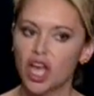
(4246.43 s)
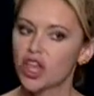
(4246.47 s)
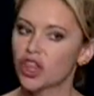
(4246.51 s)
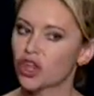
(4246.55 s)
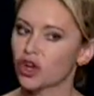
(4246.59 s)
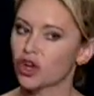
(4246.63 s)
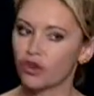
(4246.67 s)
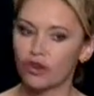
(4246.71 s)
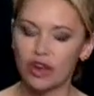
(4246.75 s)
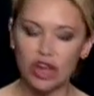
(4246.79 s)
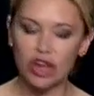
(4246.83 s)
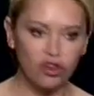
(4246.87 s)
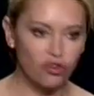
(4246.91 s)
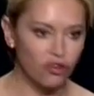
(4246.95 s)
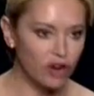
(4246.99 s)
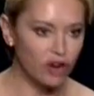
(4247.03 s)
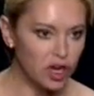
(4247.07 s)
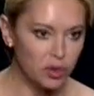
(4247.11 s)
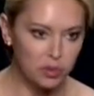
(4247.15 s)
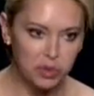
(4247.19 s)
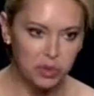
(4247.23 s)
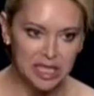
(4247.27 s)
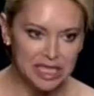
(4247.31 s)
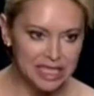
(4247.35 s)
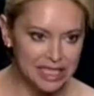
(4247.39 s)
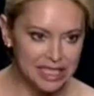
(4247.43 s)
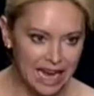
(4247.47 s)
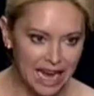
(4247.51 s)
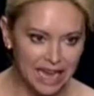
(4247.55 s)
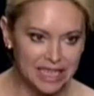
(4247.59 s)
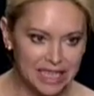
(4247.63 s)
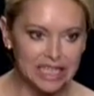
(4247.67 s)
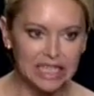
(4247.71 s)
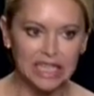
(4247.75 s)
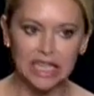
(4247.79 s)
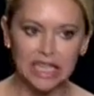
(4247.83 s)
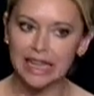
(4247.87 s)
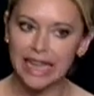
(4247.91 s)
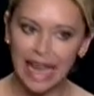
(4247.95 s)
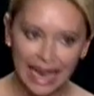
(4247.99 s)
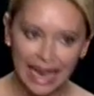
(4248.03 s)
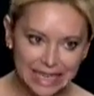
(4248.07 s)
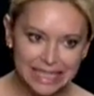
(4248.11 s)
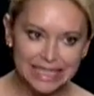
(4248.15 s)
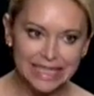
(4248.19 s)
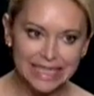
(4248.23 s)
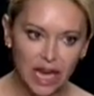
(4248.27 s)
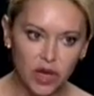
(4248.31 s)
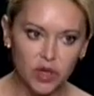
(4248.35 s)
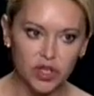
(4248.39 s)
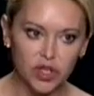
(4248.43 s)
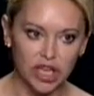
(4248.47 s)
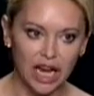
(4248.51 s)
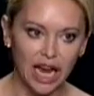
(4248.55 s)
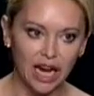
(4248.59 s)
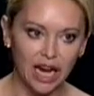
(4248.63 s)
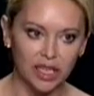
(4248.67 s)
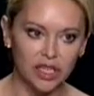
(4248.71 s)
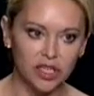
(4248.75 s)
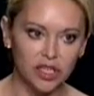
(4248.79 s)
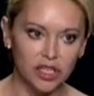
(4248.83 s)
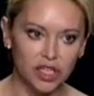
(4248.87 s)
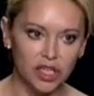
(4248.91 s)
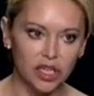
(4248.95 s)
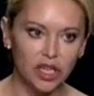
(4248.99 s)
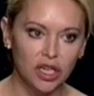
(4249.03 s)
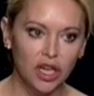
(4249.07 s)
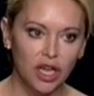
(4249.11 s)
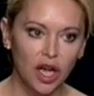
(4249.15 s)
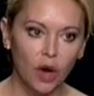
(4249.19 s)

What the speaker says: that are incredibly static, and that is our challenge.